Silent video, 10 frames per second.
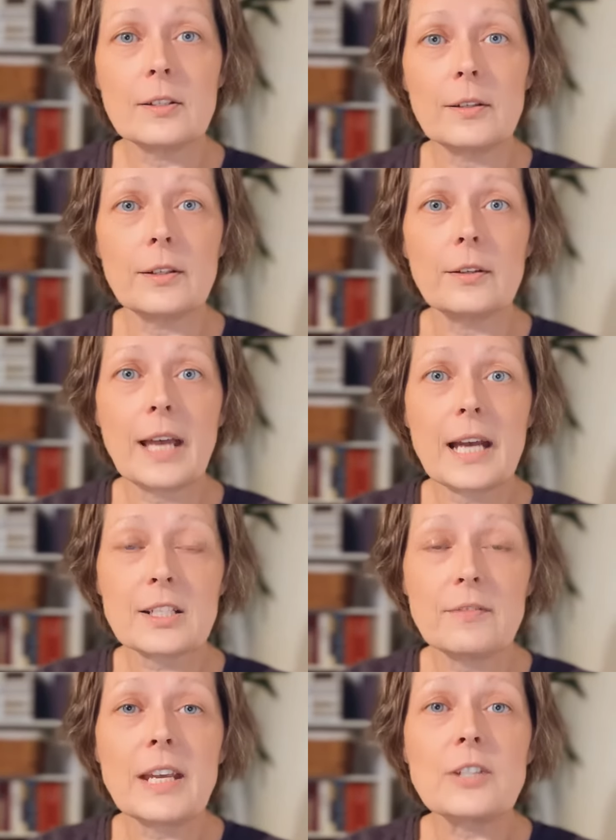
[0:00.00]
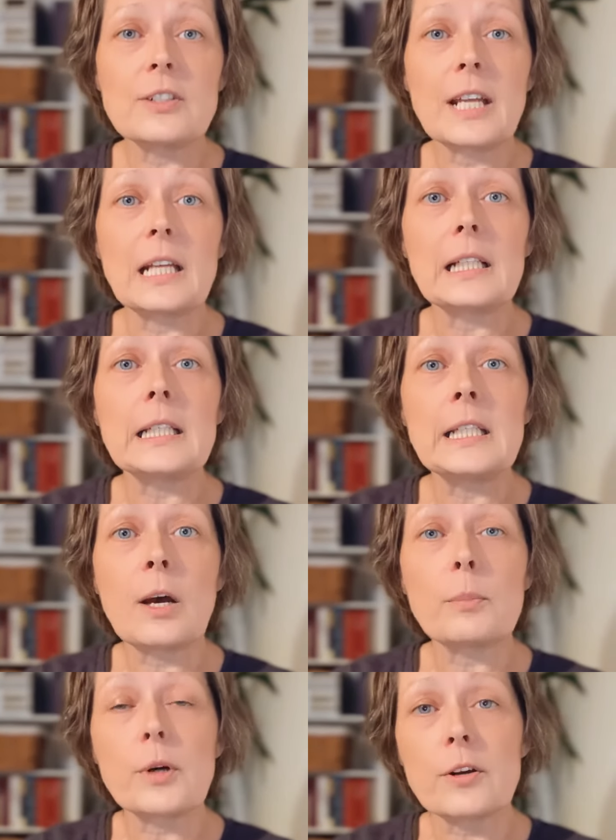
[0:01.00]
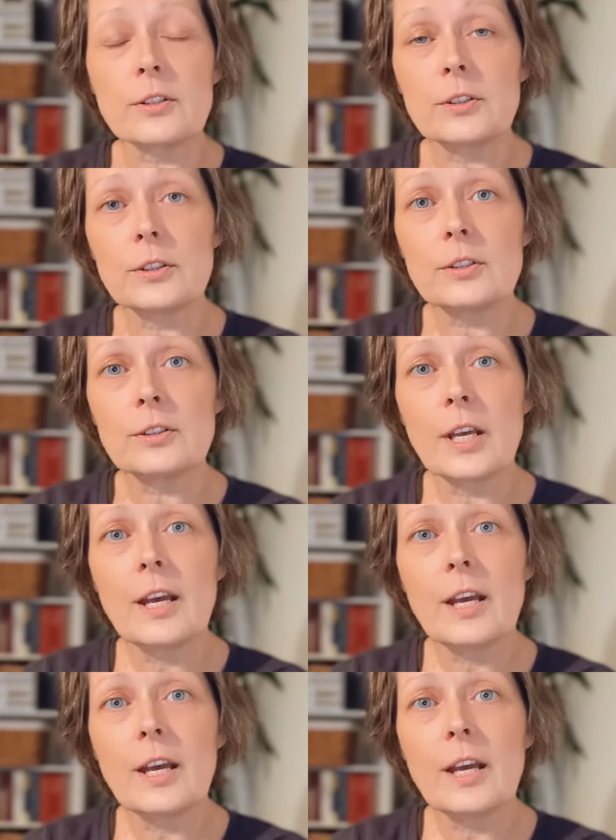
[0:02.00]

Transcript: activation and cleanup processes.